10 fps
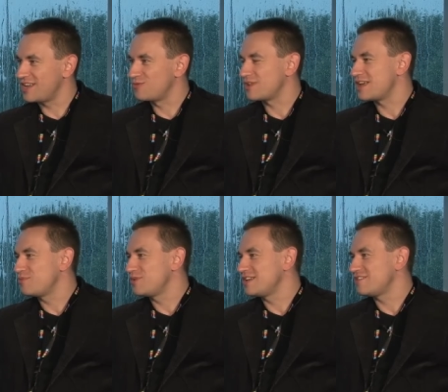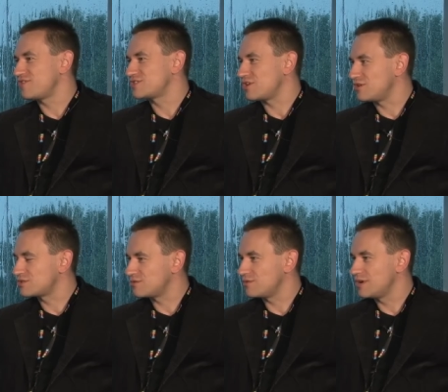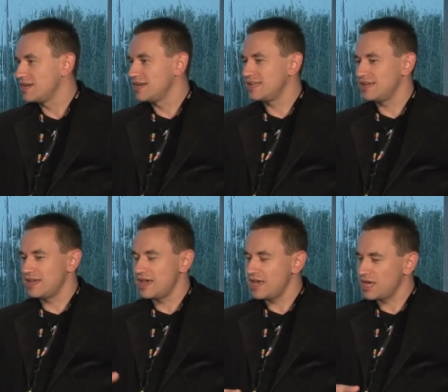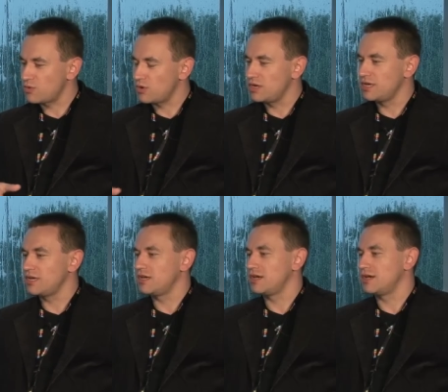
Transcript: and what I believe is also equally